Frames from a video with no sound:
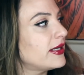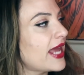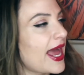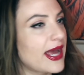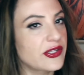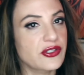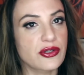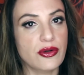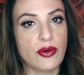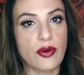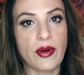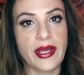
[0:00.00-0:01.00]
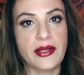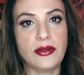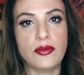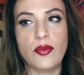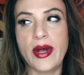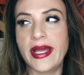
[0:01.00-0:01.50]
castor
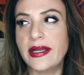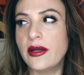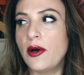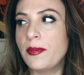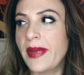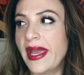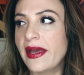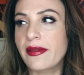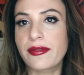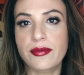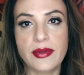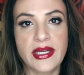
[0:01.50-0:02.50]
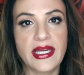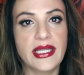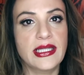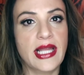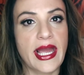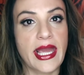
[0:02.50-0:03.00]
oil, what omega-3,
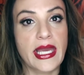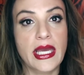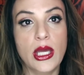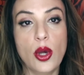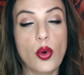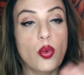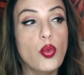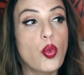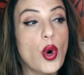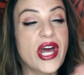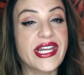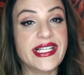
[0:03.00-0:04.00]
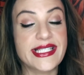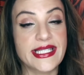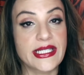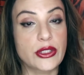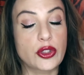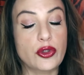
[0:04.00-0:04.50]
like, what is
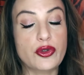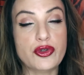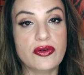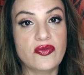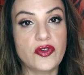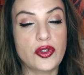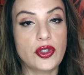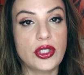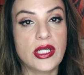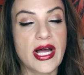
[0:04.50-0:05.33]
it? Nutrafol?